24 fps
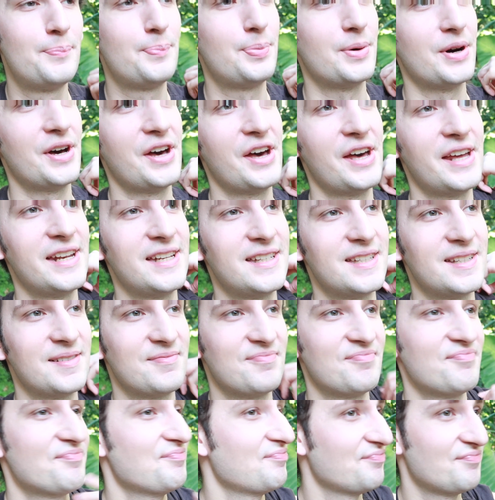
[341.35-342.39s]
but
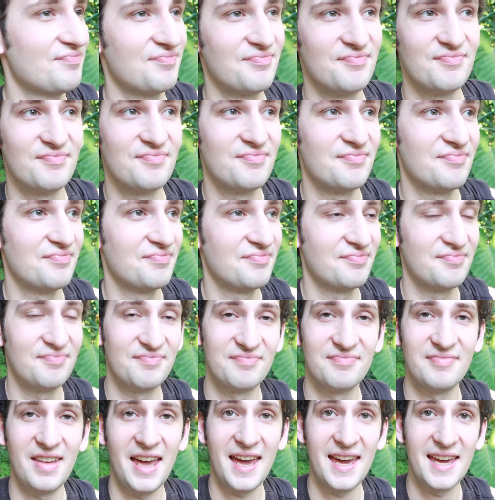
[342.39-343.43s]

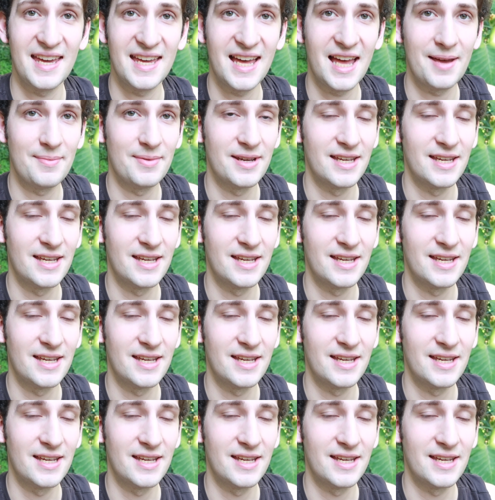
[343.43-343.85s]
hey, I